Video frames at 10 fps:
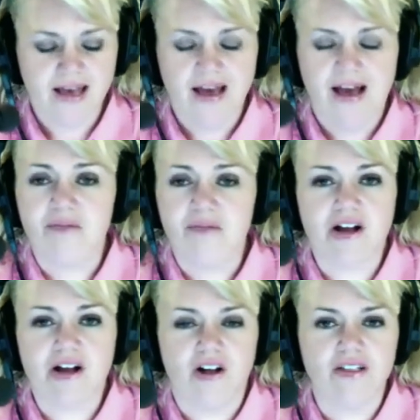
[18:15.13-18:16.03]
we
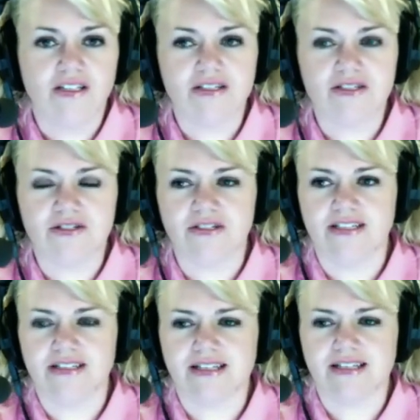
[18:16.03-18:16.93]
called the
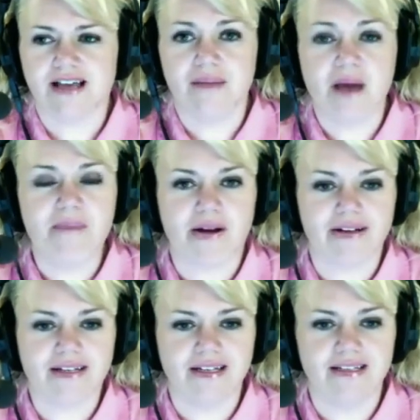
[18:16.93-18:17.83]
students
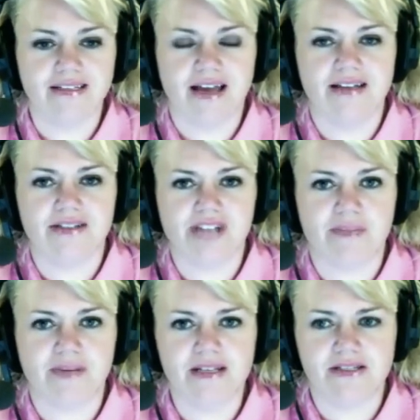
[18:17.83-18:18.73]
American and
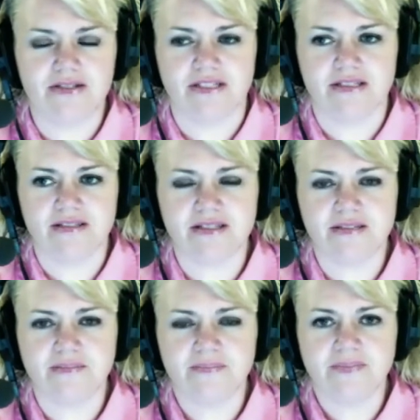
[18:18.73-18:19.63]
Japanese students.
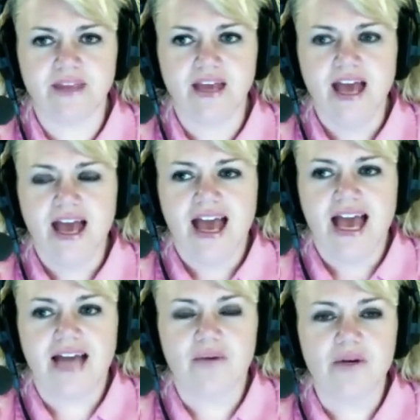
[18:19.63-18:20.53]

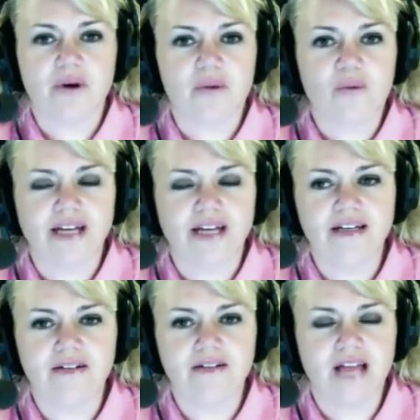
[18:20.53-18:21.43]
And we were ready to
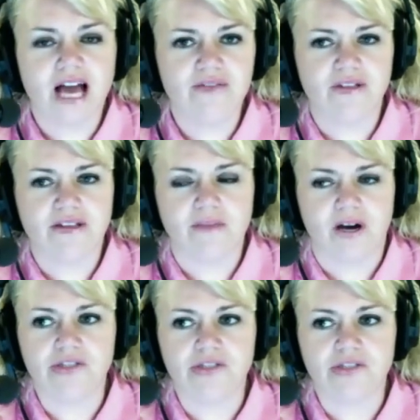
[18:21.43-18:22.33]
go live with the
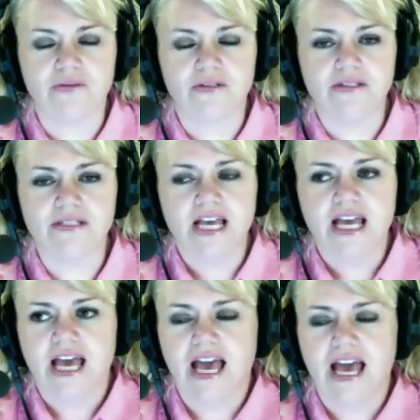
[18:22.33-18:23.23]
modules,
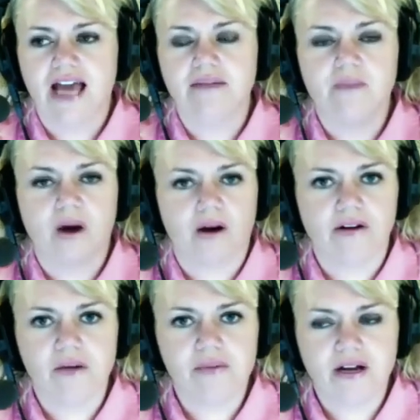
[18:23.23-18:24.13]
and
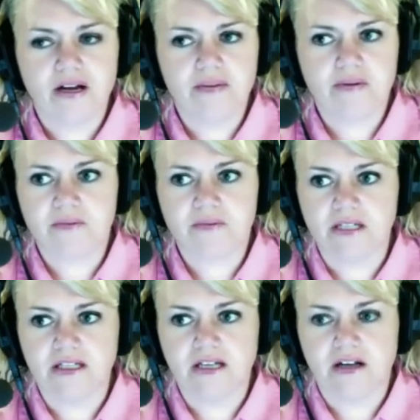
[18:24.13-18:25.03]
Mario brought up a
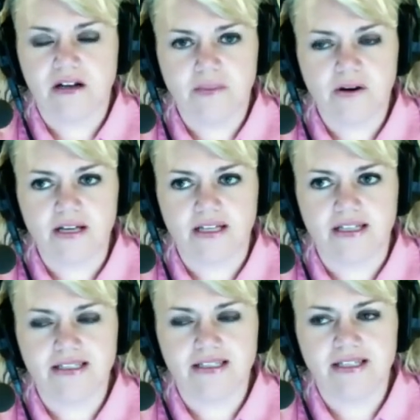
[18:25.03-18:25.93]
really good
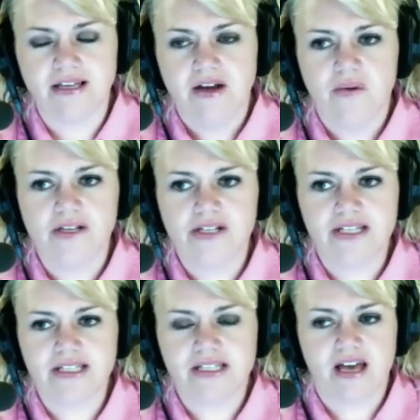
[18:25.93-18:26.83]
point, which
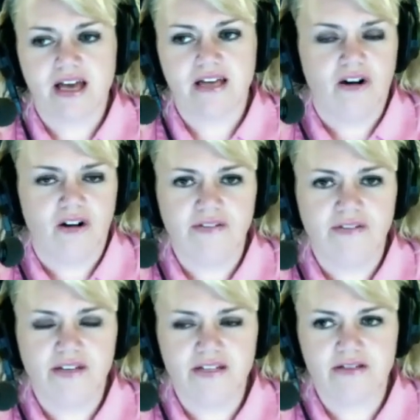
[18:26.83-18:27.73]
is that all of
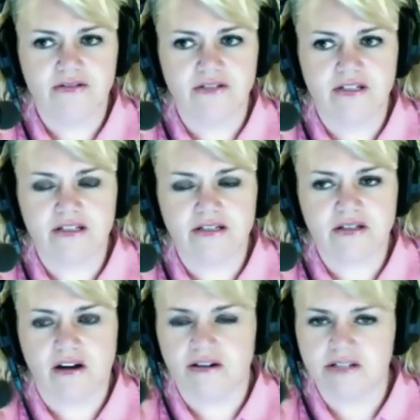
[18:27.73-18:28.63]
his students
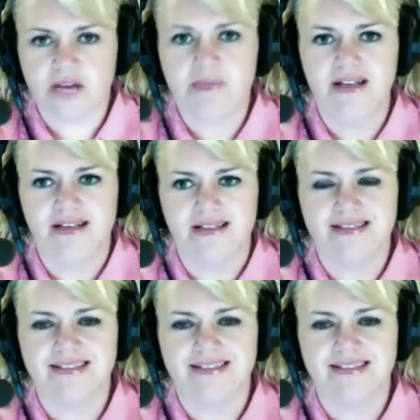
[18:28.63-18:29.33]
aren't Japanese,